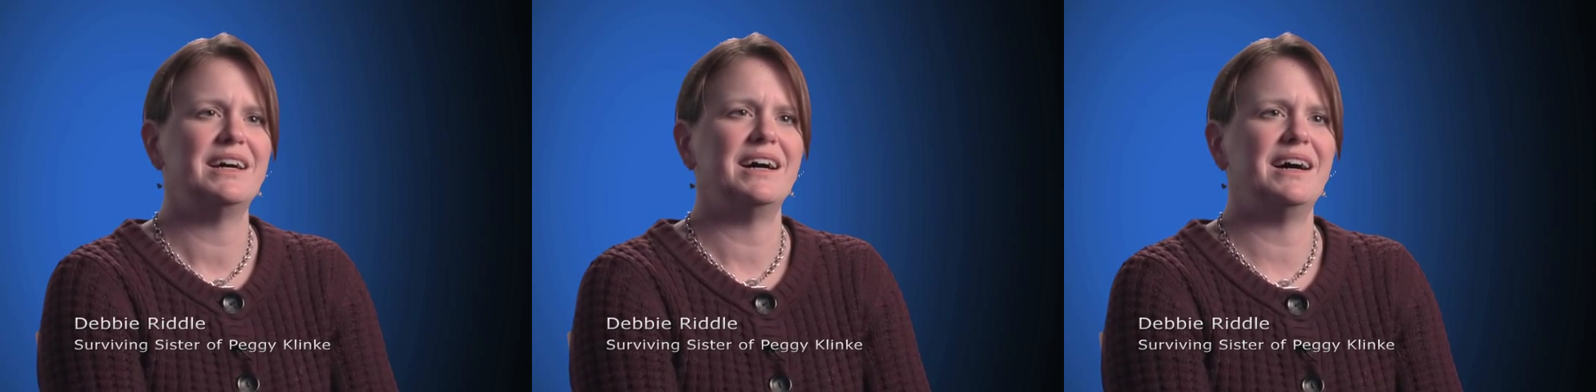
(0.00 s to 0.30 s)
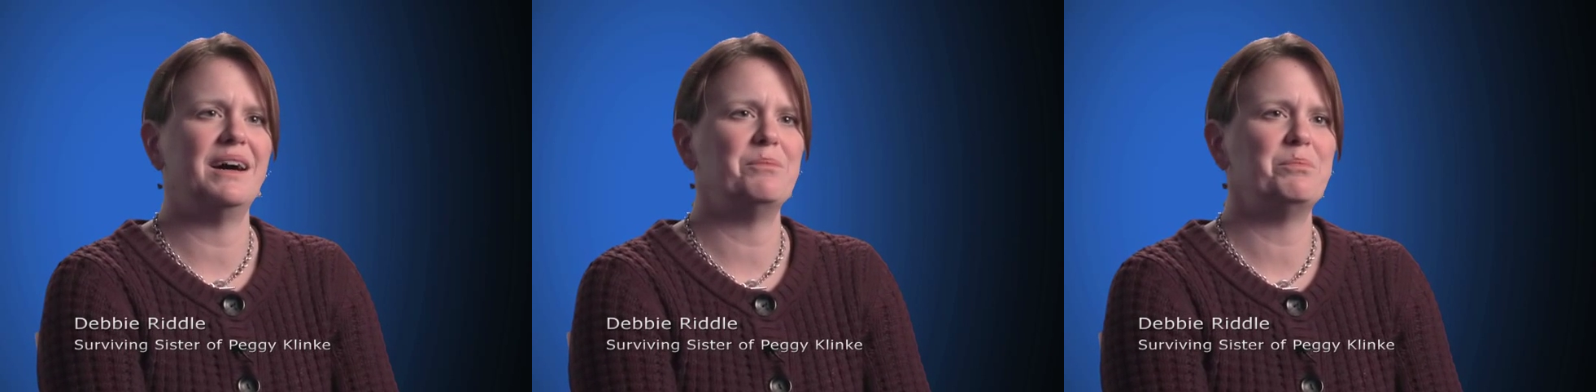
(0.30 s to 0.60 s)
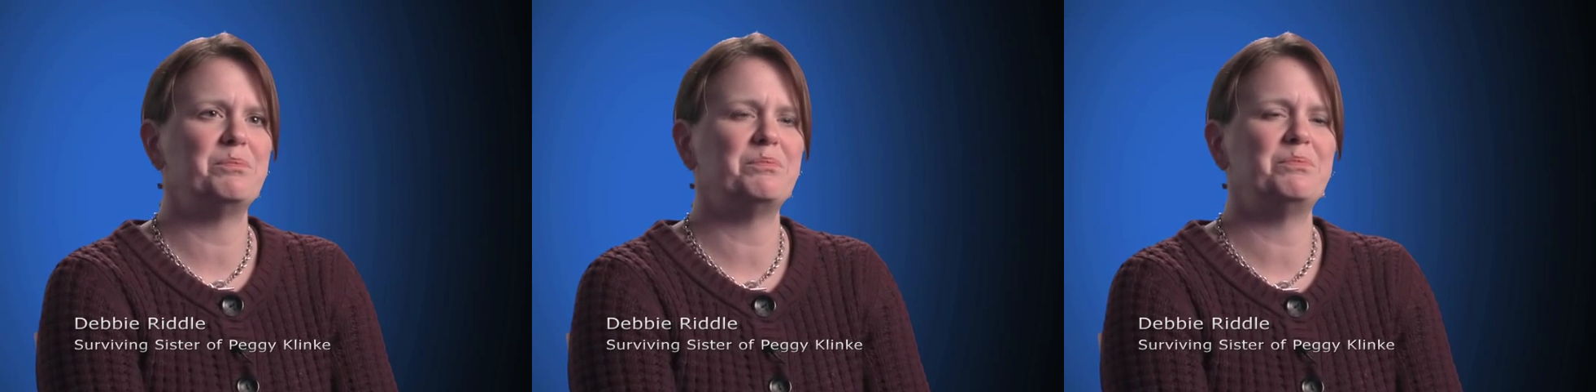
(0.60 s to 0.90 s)

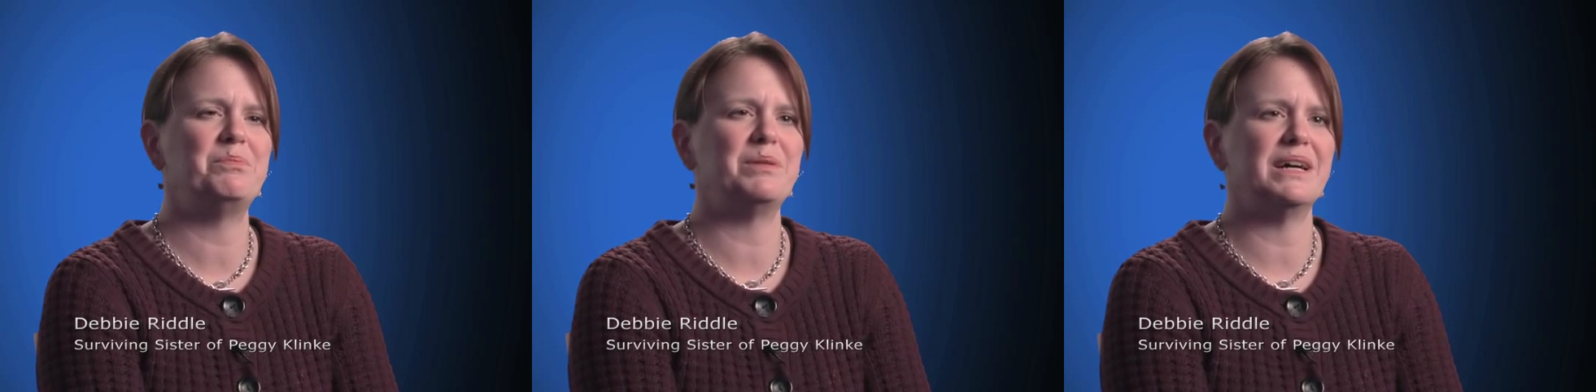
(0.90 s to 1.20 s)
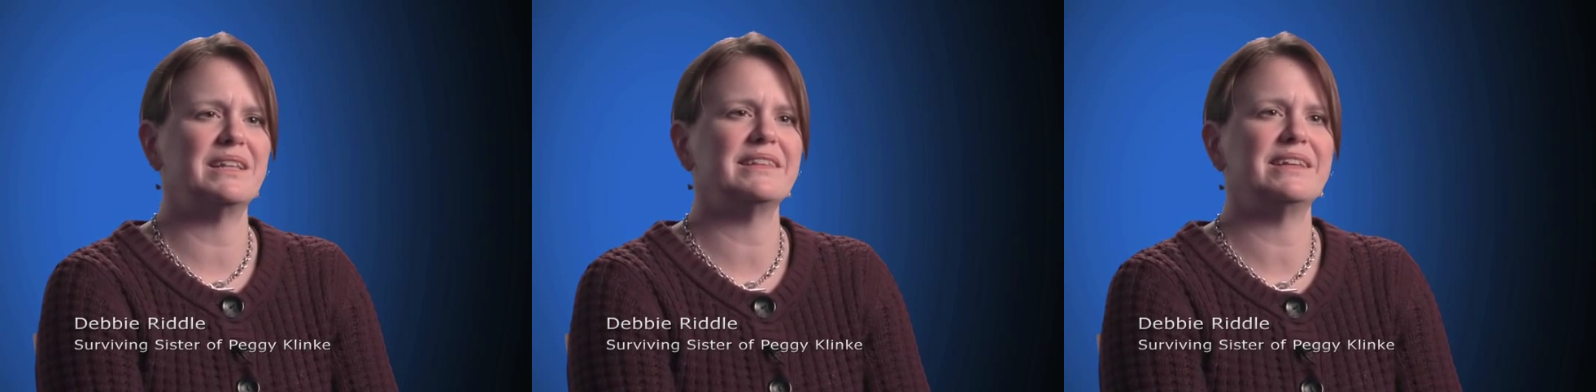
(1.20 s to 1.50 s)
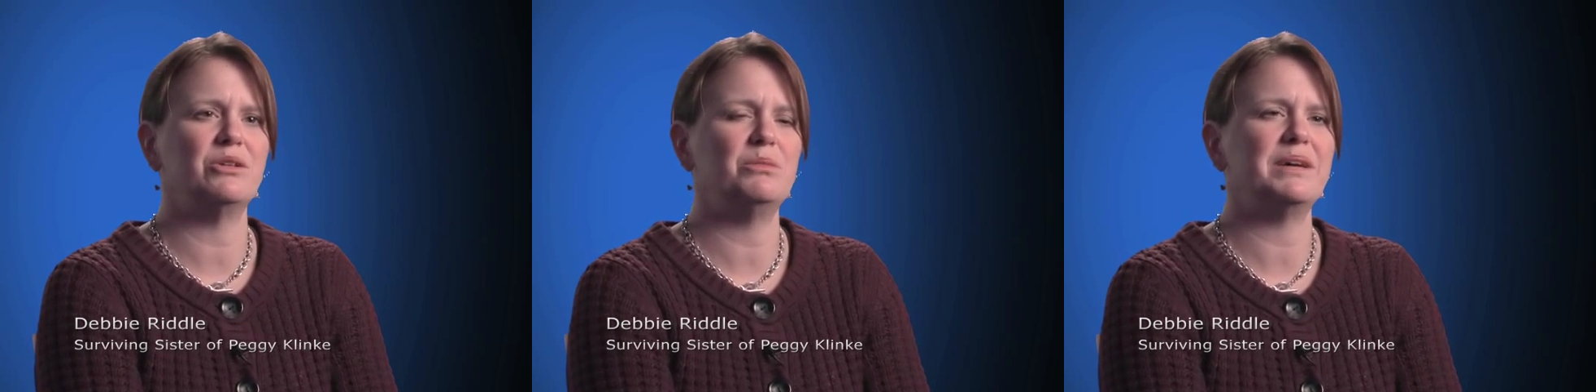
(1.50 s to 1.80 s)
but
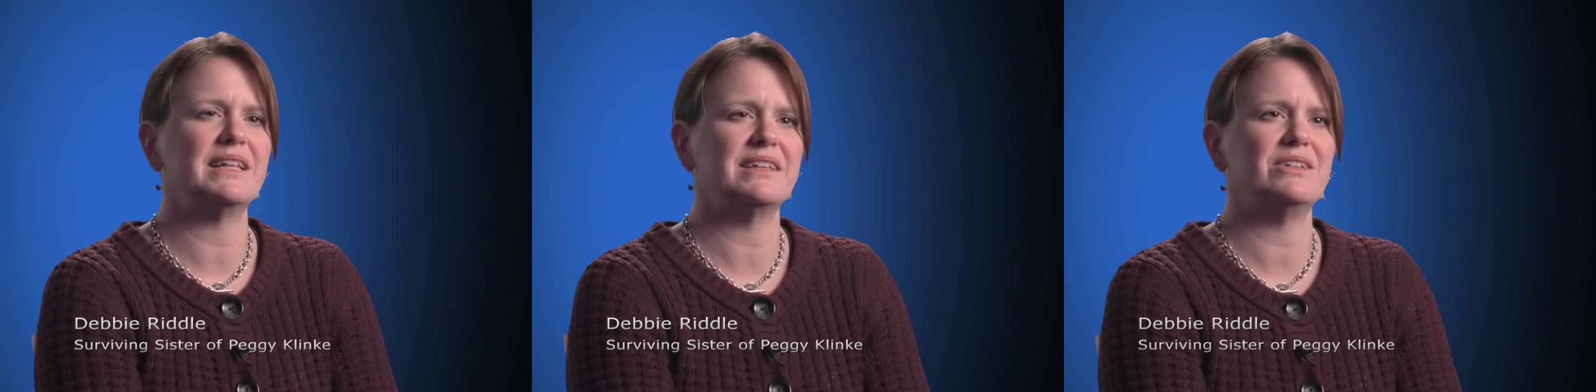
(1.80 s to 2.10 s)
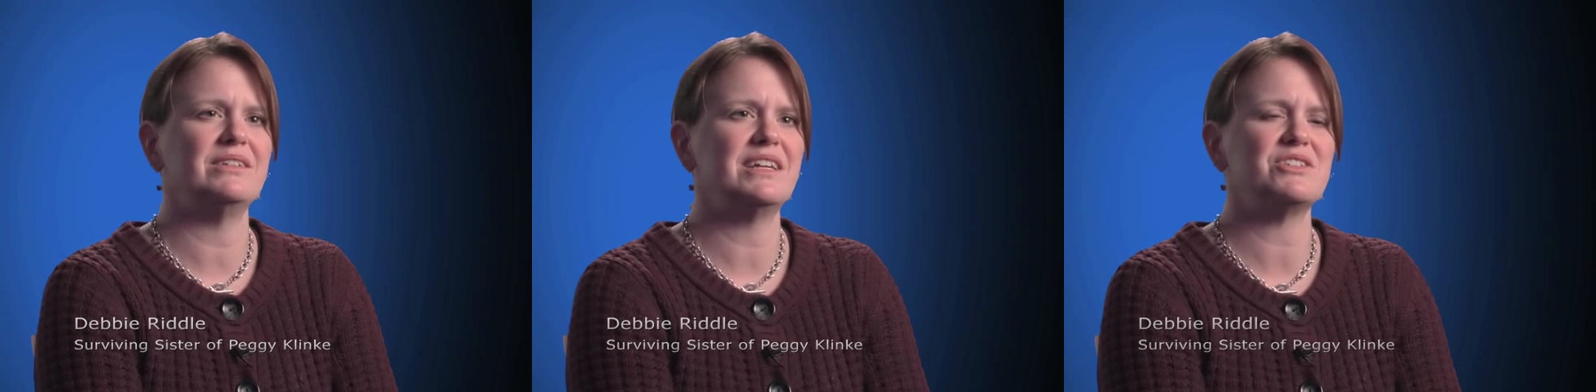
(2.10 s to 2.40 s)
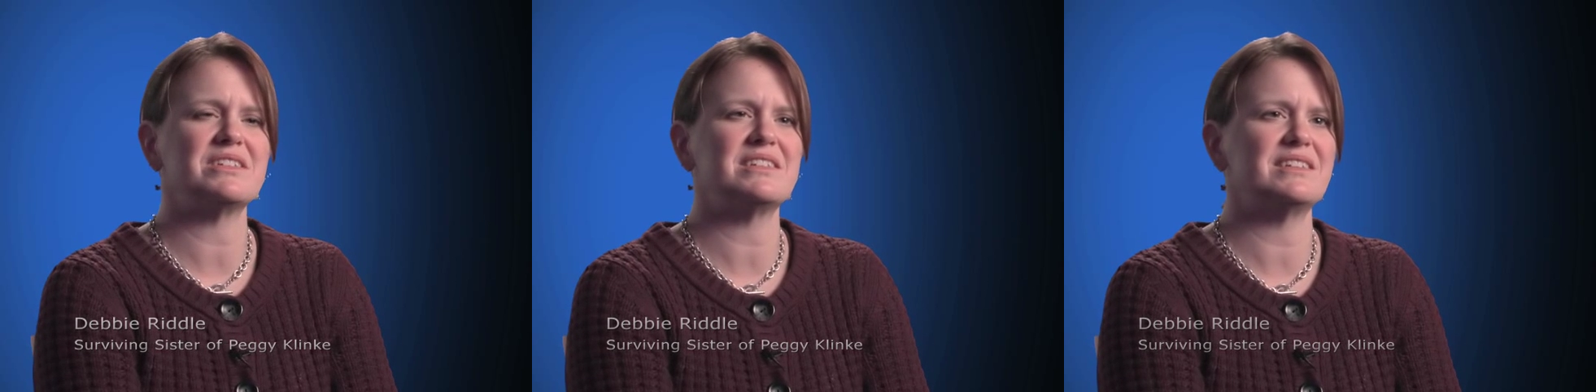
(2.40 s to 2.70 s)
little by little, he
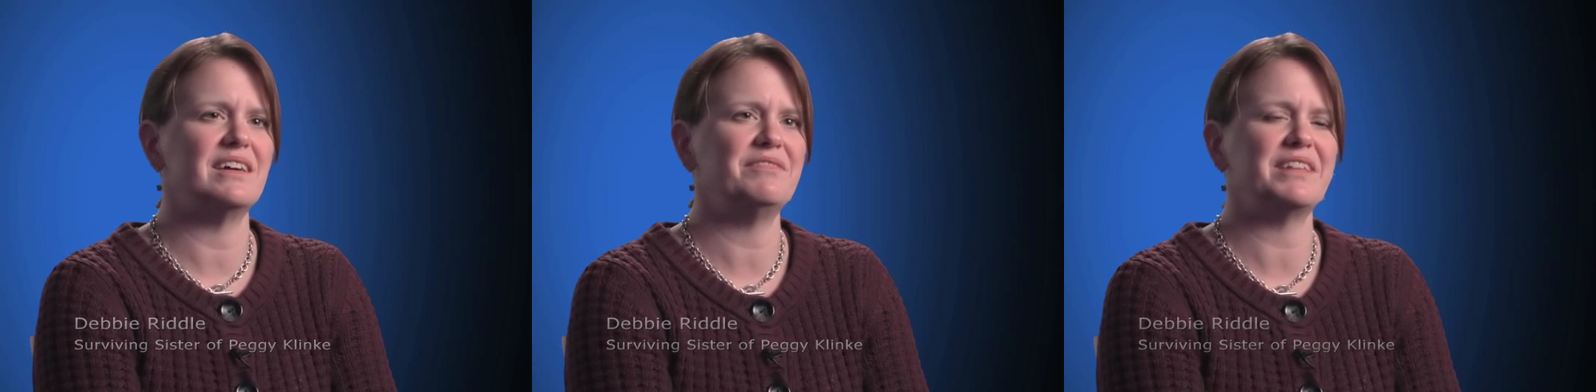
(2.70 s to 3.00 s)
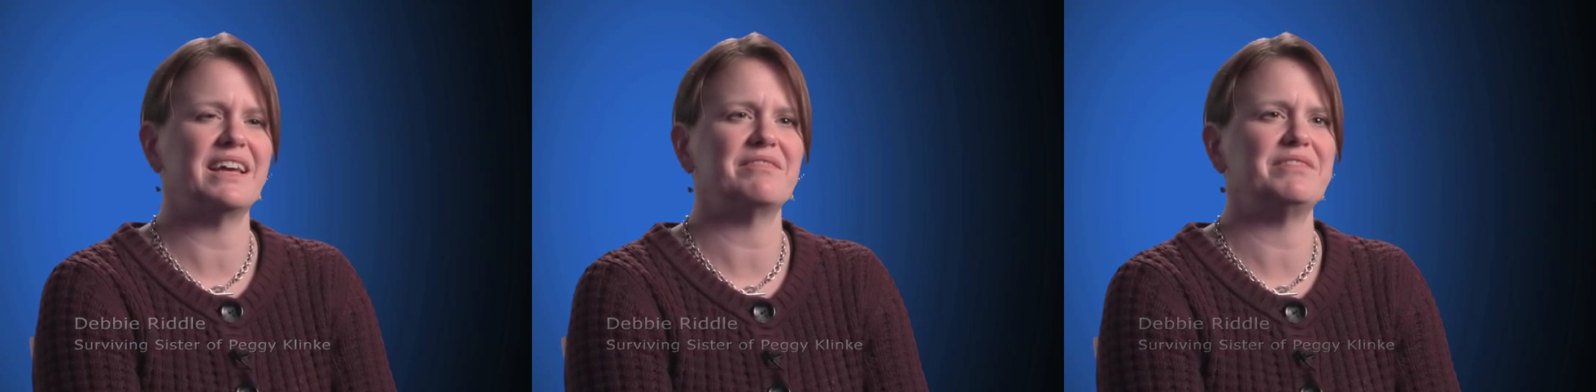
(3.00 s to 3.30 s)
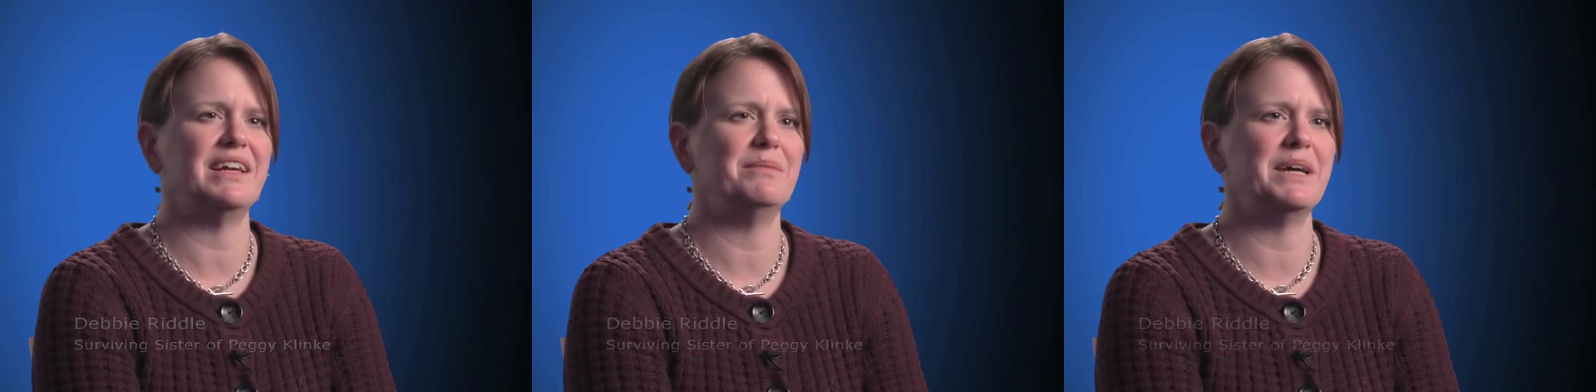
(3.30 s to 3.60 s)
just snuffed that
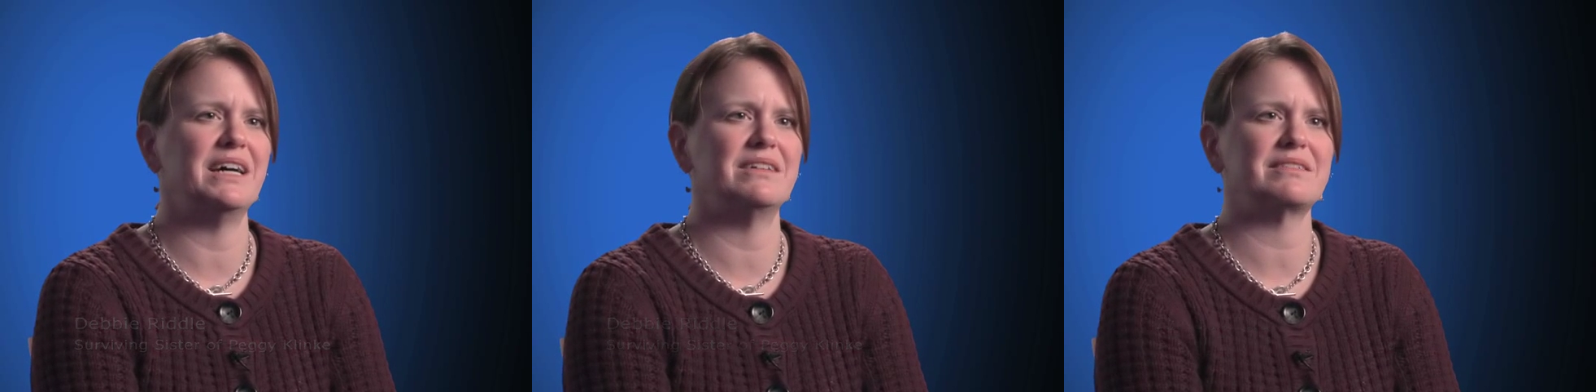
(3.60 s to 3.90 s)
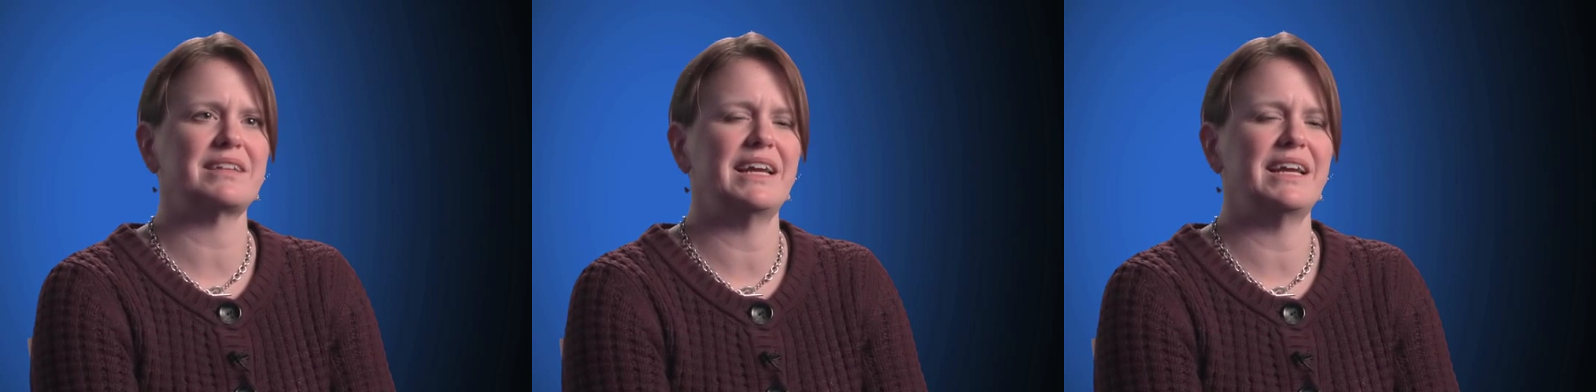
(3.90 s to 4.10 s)
flame out.